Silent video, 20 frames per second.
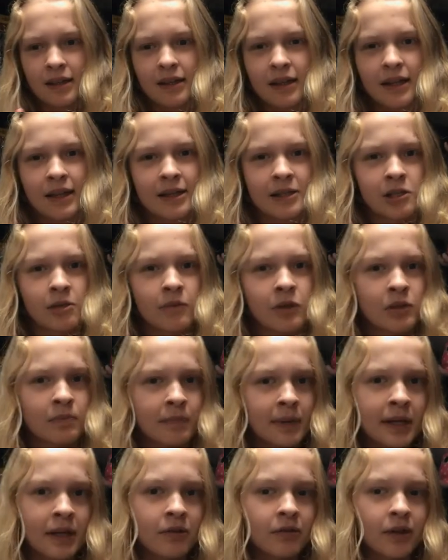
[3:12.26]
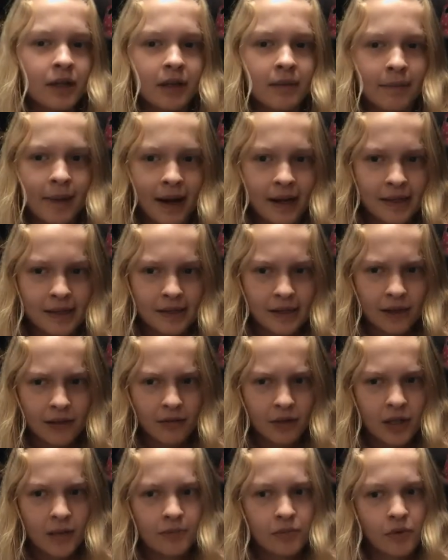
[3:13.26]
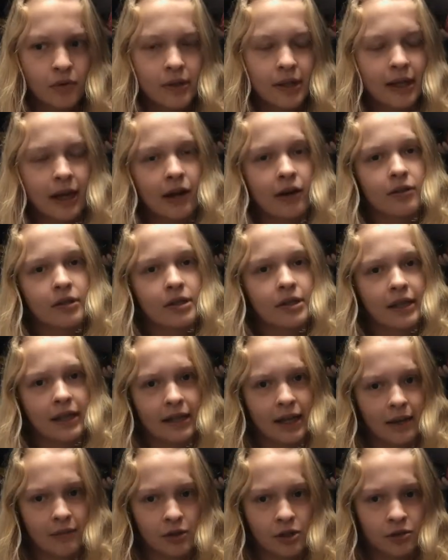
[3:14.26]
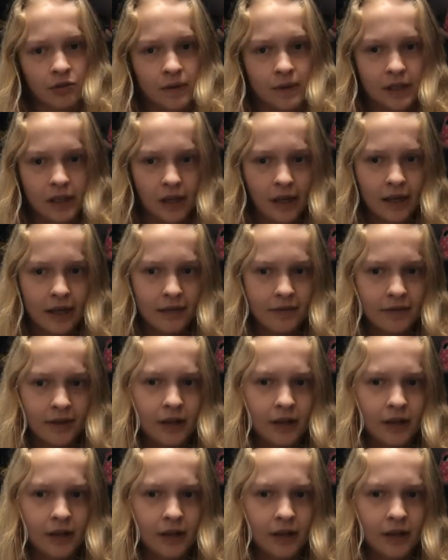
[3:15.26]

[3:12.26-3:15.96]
And there's so much bickering and banter that really brought the characters and their chemistry to life,